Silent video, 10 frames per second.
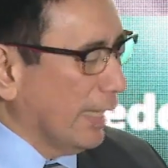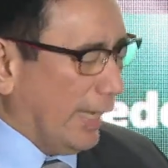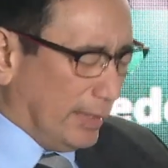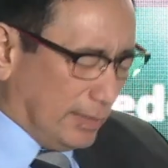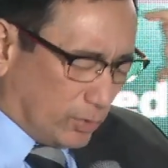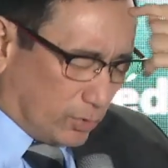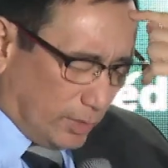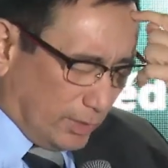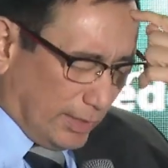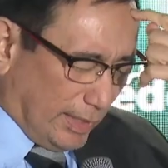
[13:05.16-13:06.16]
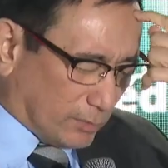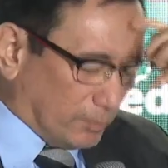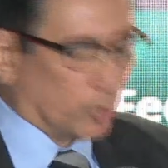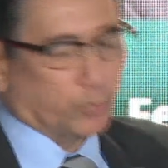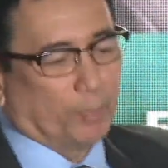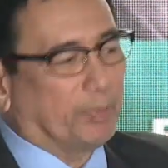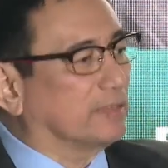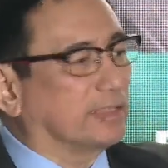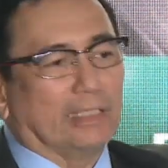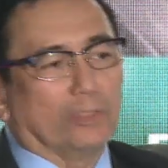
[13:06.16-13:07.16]
and it turned out, because we
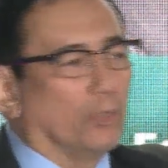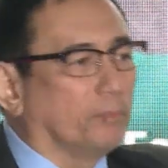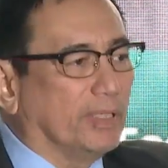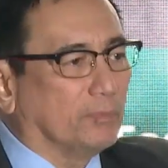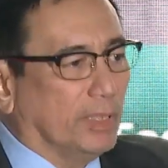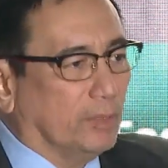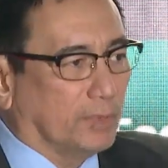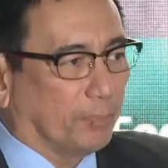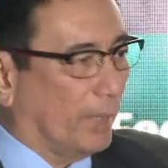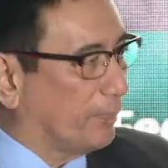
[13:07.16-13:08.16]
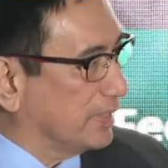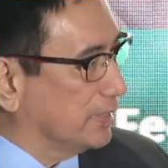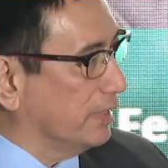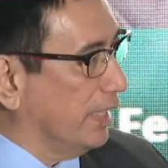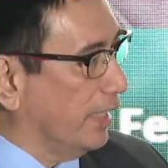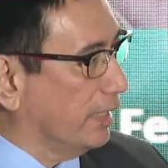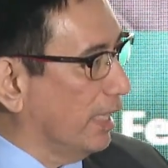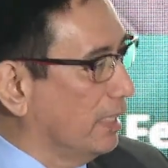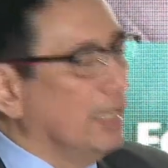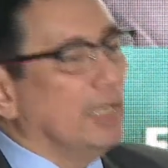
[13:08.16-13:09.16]
practically own many of the properties in the
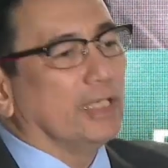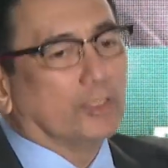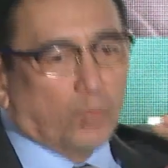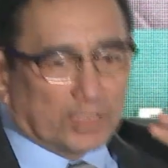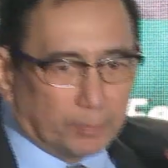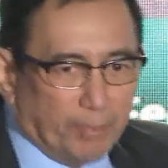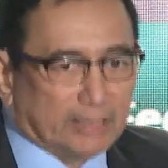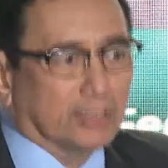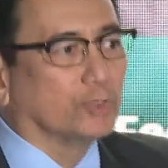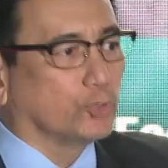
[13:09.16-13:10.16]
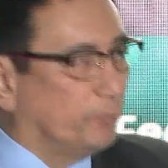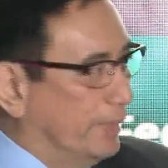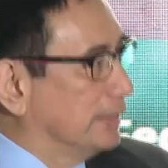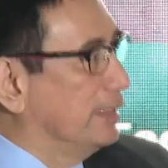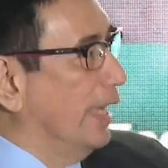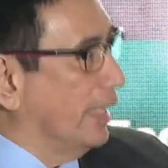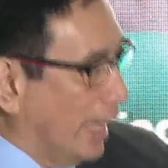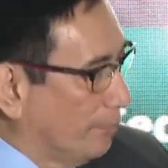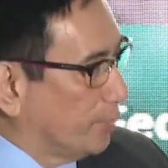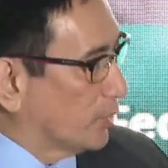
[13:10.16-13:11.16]
area, it was better to build a
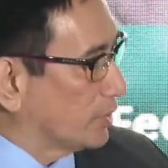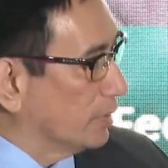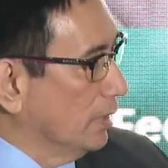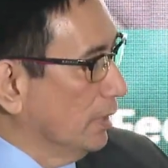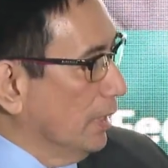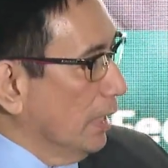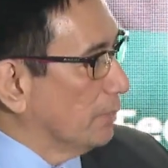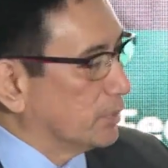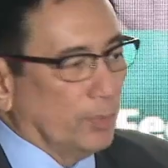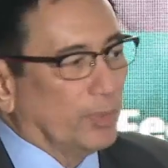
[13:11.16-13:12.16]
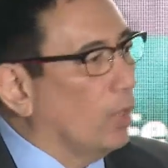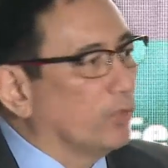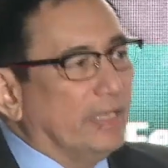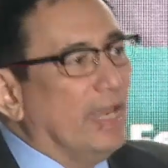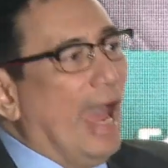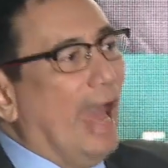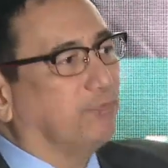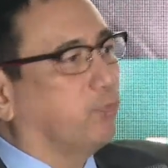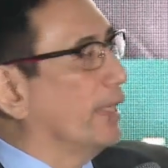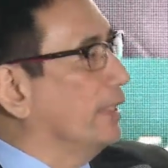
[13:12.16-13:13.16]
campus. But we were already
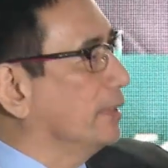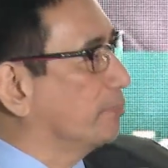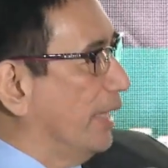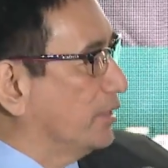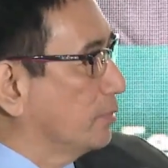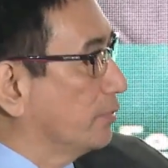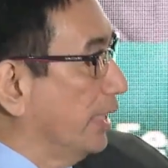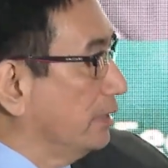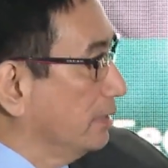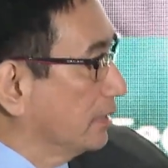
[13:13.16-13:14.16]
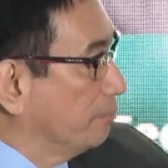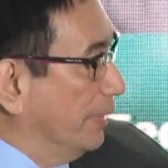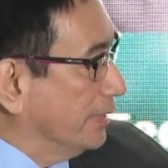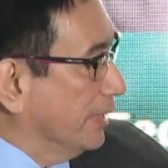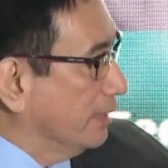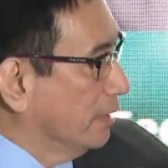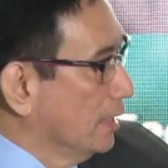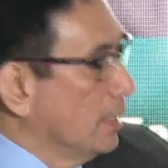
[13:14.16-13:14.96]
halfway in the price of creating that building.